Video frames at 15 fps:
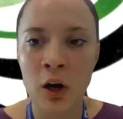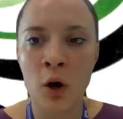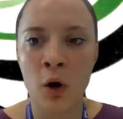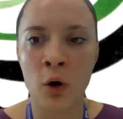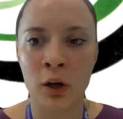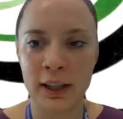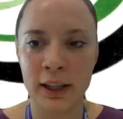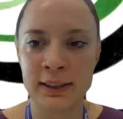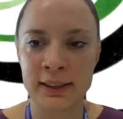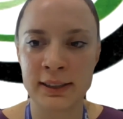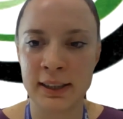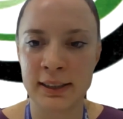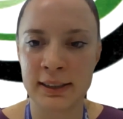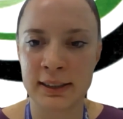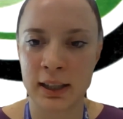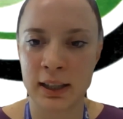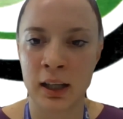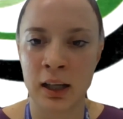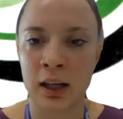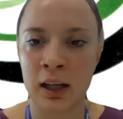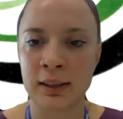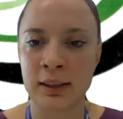or is this
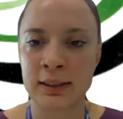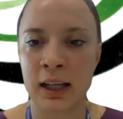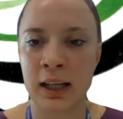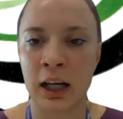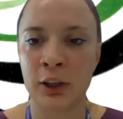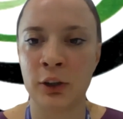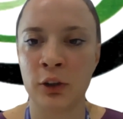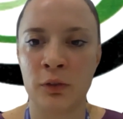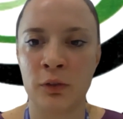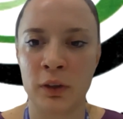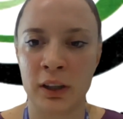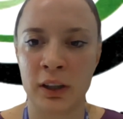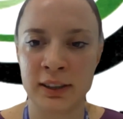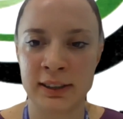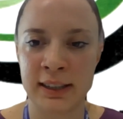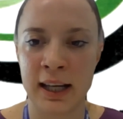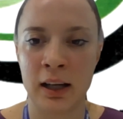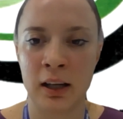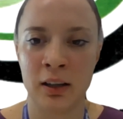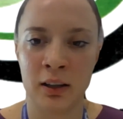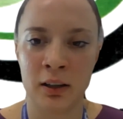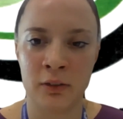a sign of
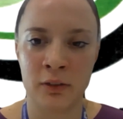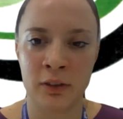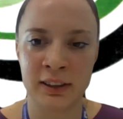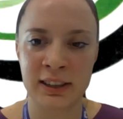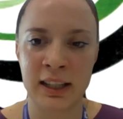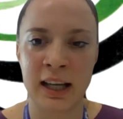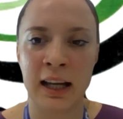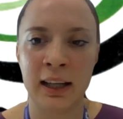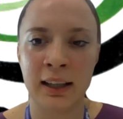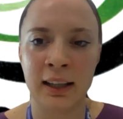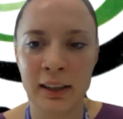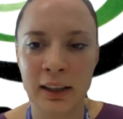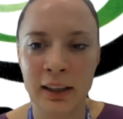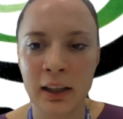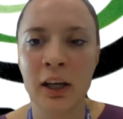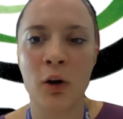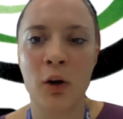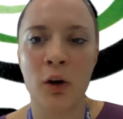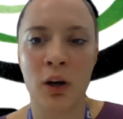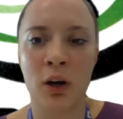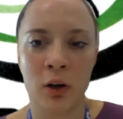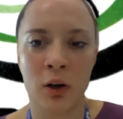versatility
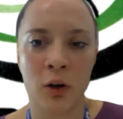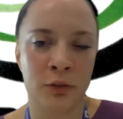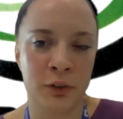of